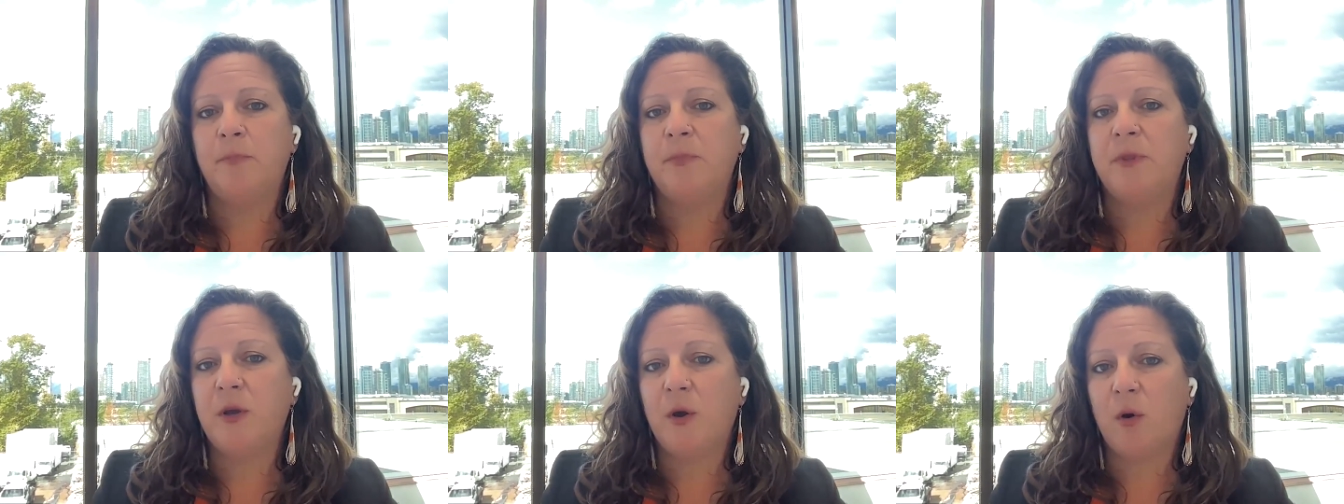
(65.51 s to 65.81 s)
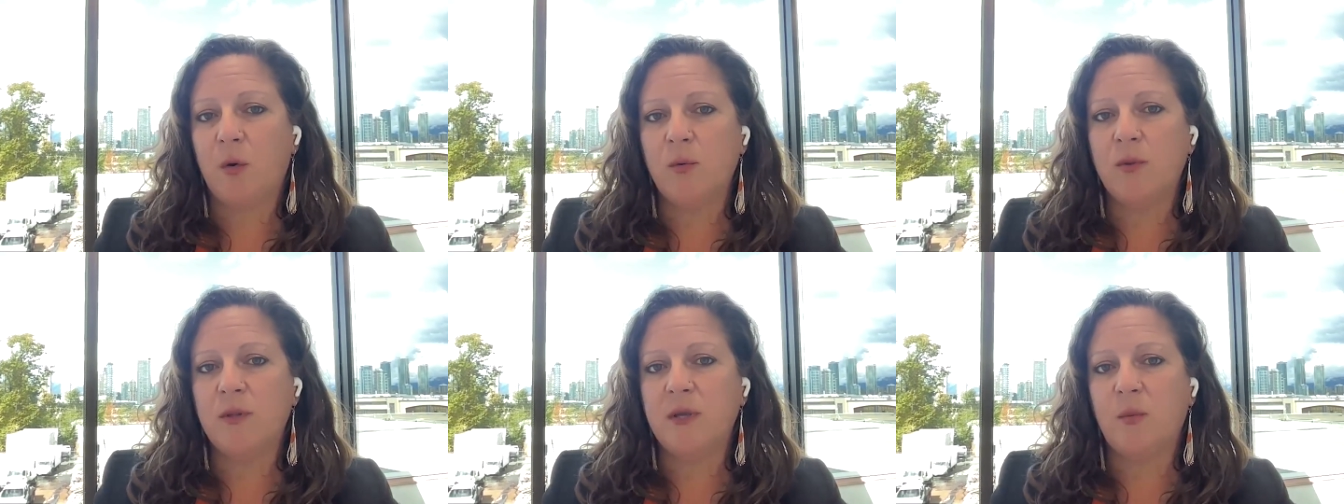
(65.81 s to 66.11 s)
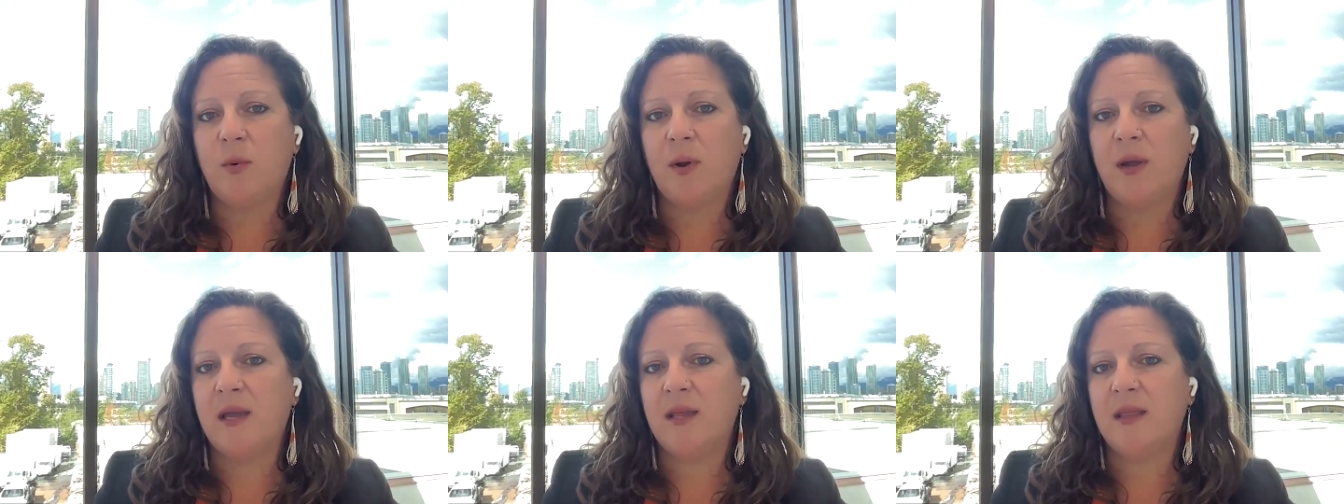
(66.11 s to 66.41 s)
The only
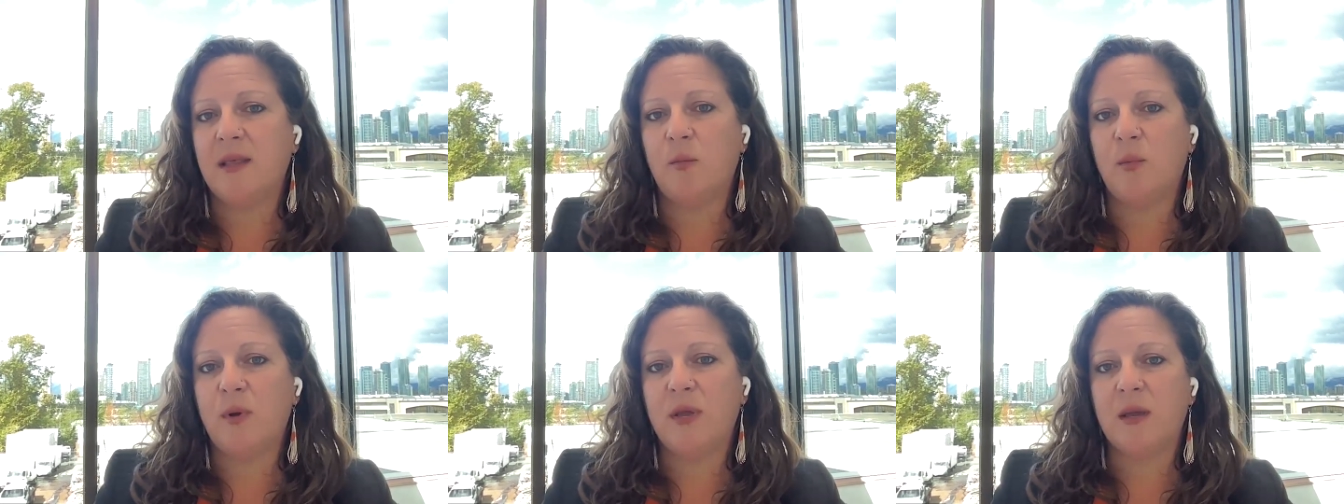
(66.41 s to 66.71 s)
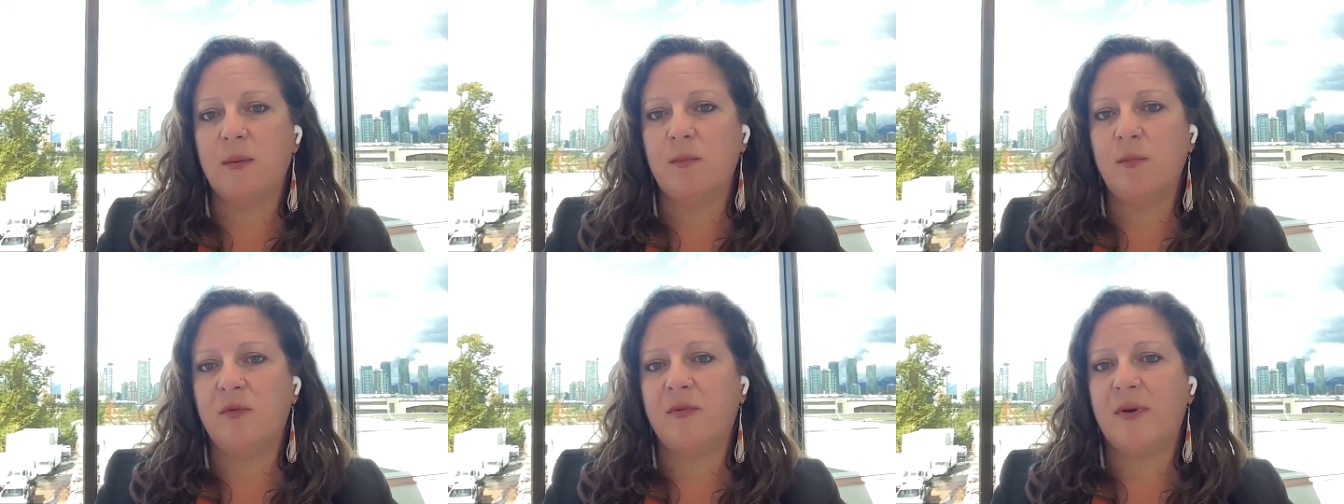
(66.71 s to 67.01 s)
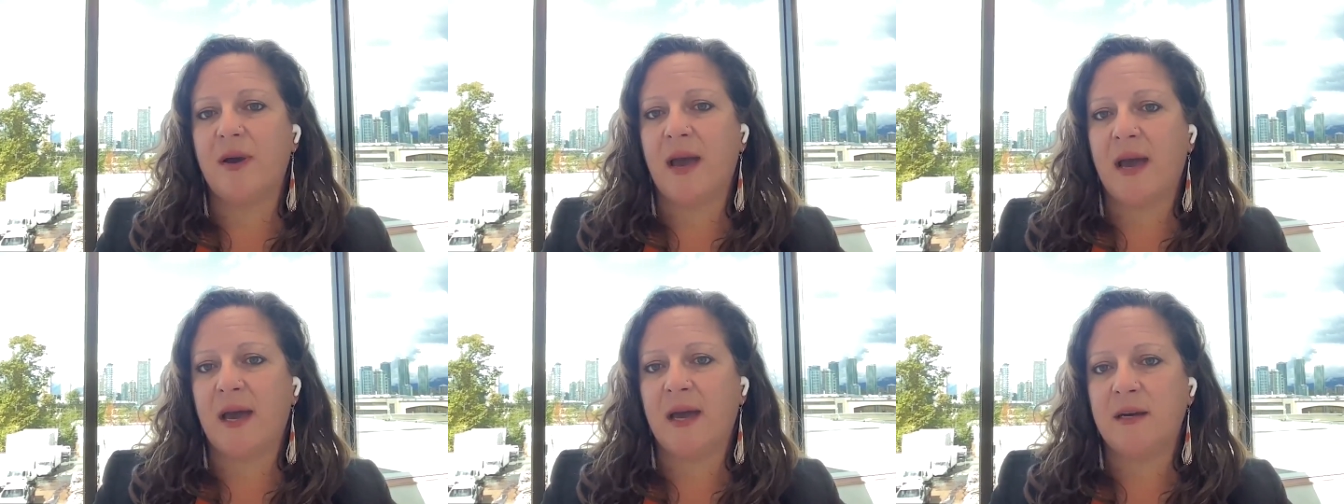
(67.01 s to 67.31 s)
way that we can move
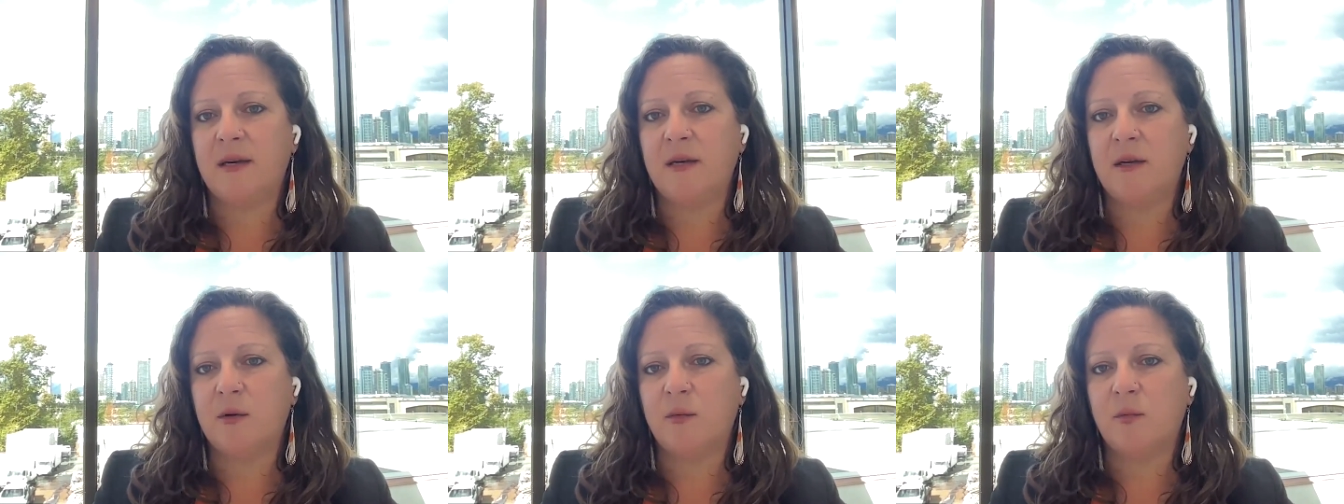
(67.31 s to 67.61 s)
ahead